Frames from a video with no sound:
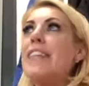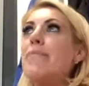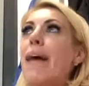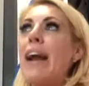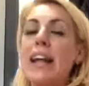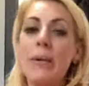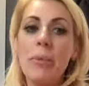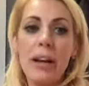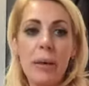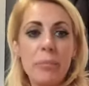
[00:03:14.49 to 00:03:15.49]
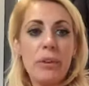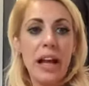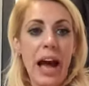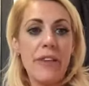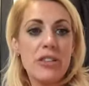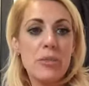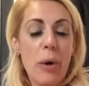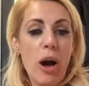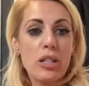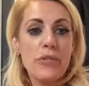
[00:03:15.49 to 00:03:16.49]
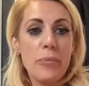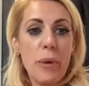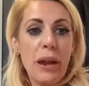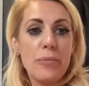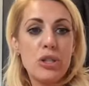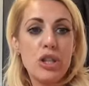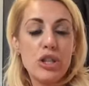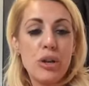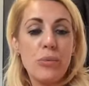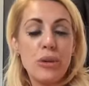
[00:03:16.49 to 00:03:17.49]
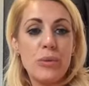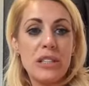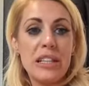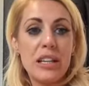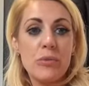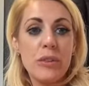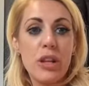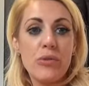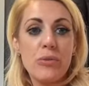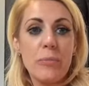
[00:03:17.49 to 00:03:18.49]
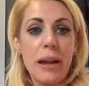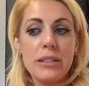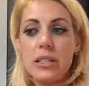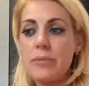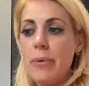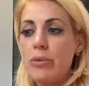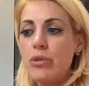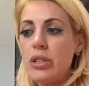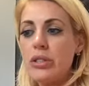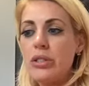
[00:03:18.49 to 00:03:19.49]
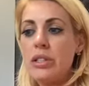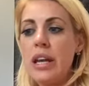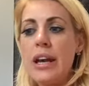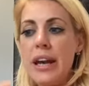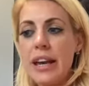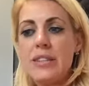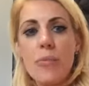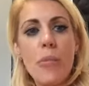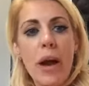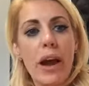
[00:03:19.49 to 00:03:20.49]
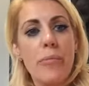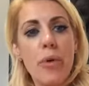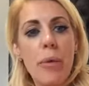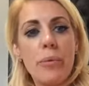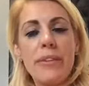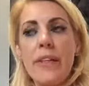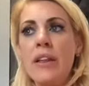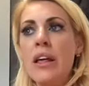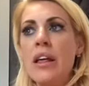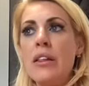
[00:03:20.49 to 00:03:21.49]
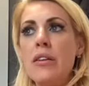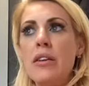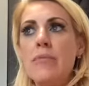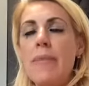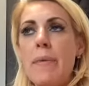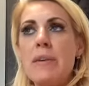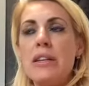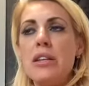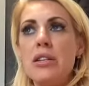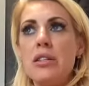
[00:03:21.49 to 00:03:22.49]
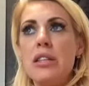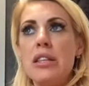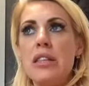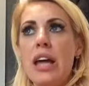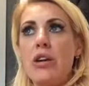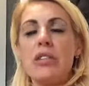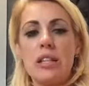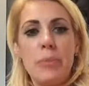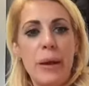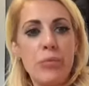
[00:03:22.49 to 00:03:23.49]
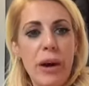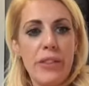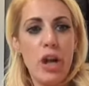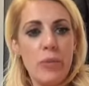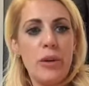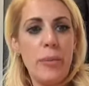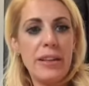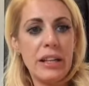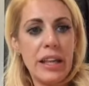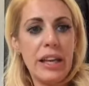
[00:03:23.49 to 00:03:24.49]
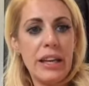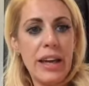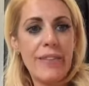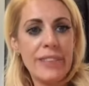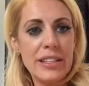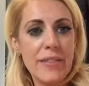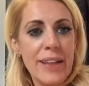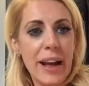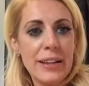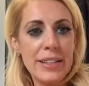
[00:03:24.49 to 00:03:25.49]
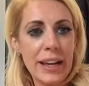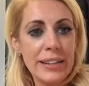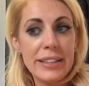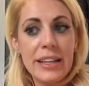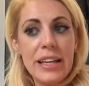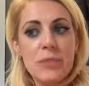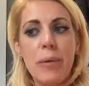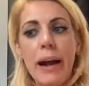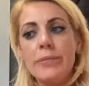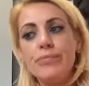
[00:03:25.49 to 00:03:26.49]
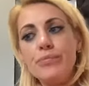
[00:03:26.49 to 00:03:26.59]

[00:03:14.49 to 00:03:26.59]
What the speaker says: that parahippocampal gyrus, the part of the brain which deals with those unpleasant emotions, isn't working properly, then maybe that could explain why the only way that they can get rid of that anxiety is by